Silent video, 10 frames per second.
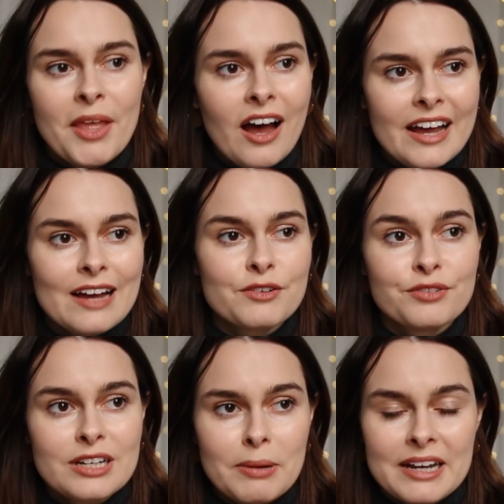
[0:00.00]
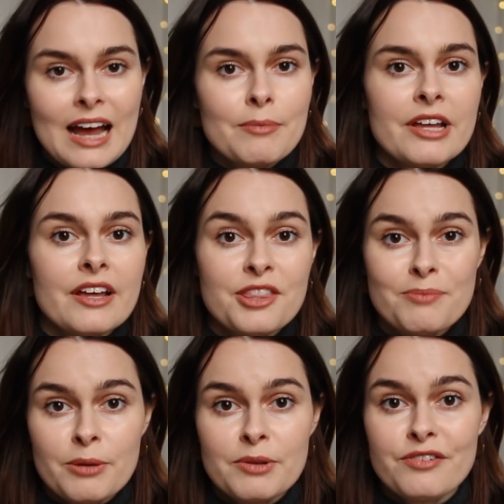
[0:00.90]
I have a really bad habit at the
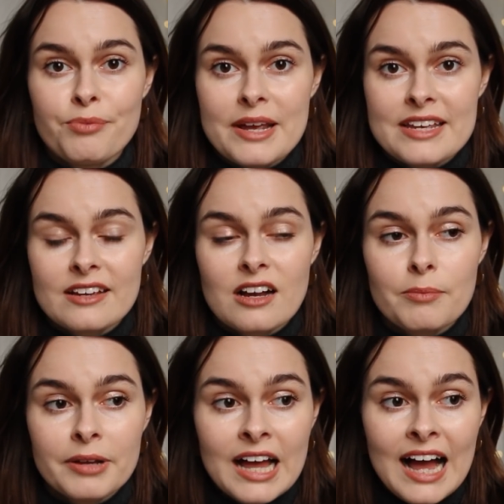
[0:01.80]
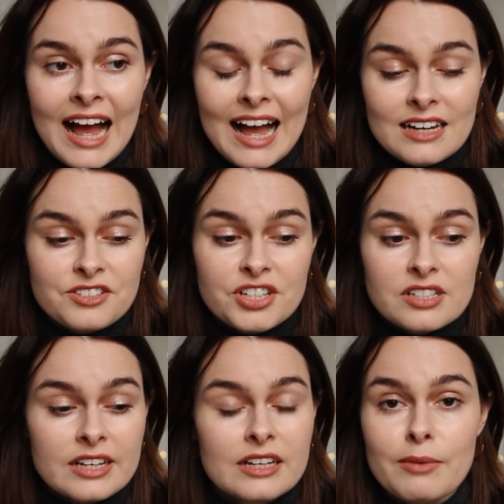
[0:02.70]
moment of waking up and just
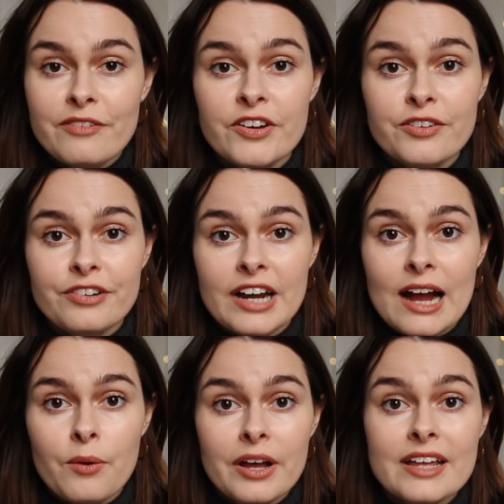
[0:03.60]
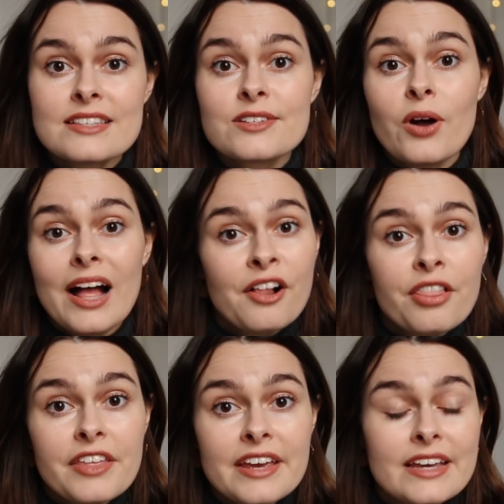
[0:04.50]
looking at my phone for an hour. It's not
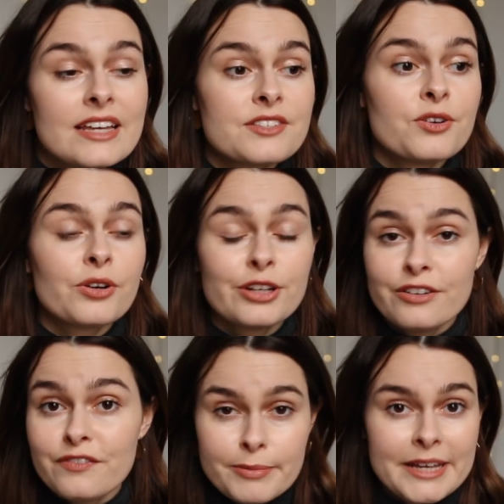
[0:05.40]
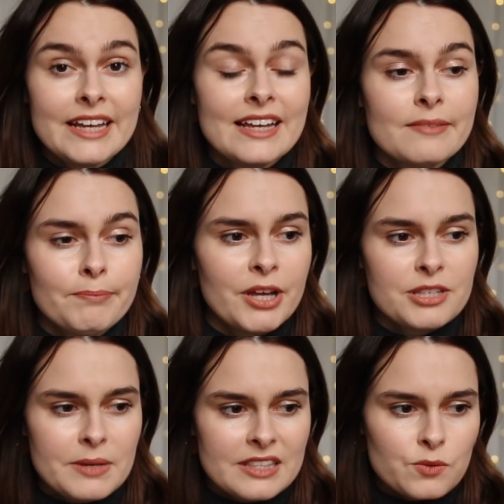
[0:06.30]
healthy, it's not good for me. It
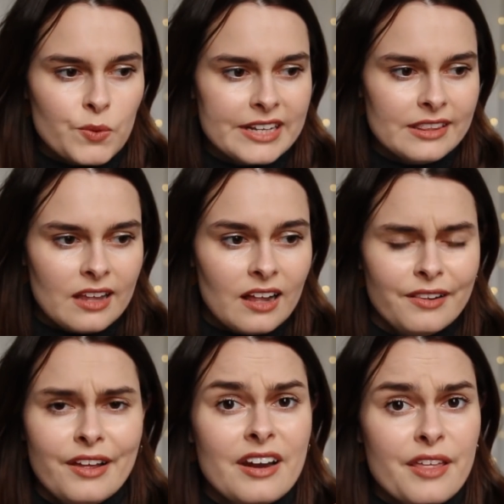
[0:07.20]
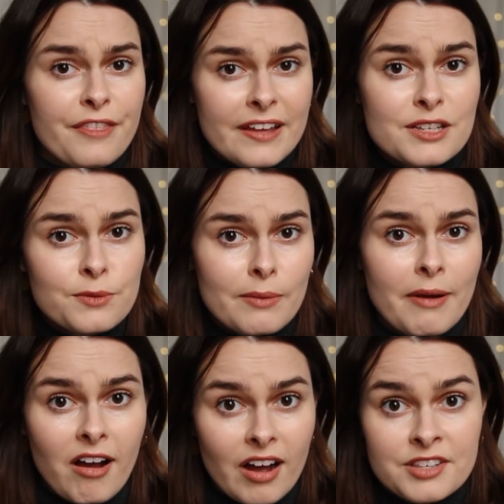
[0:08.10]
puts me in this weird lull and I think it's why
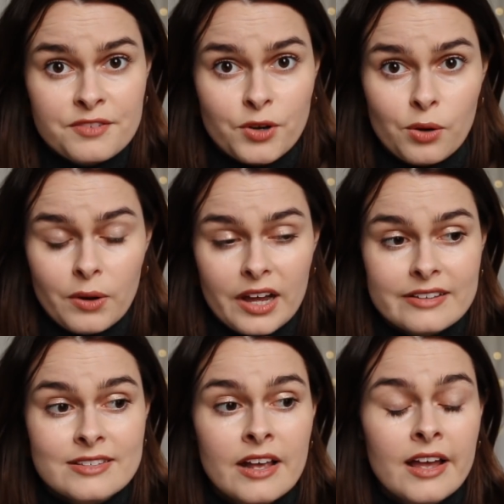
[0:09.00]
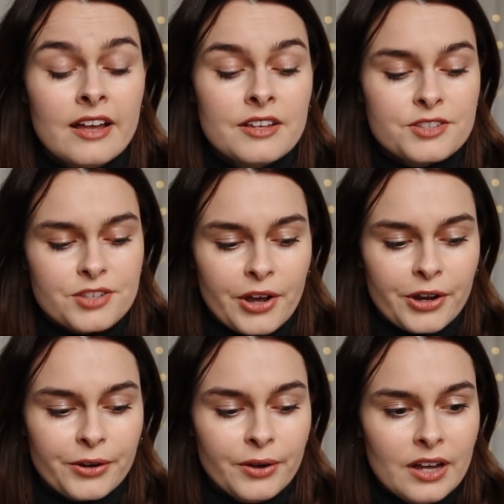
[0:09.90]
my eyes have got worse.
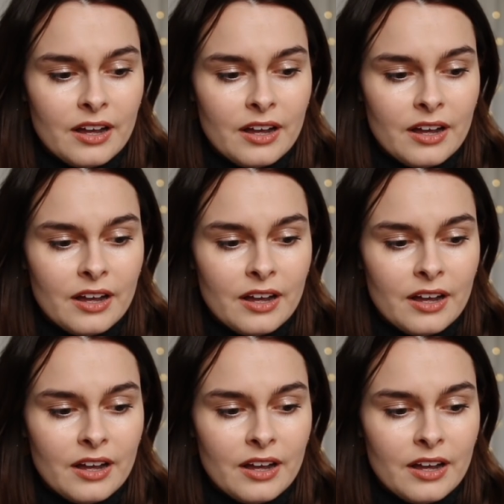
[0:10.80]
So